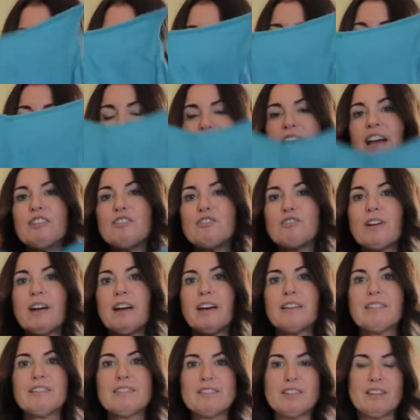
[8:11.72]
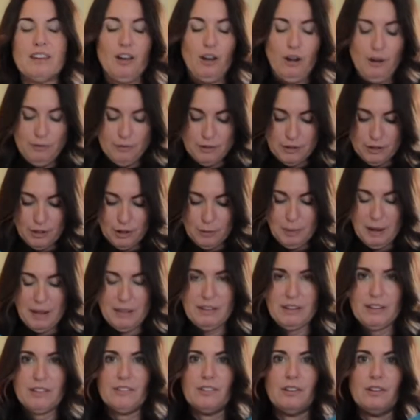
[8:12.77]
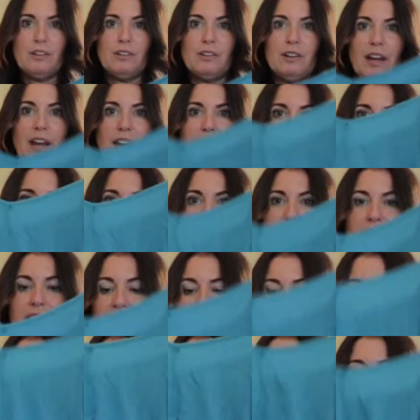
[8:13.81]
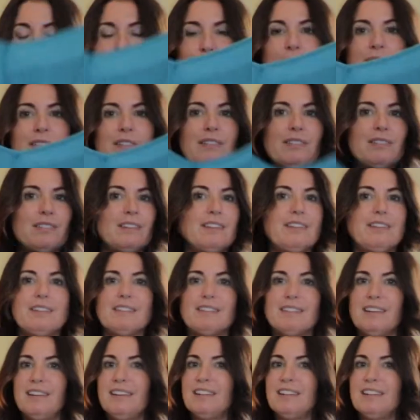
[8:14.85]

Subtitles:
sundress over your bathing suit, and that's what this is.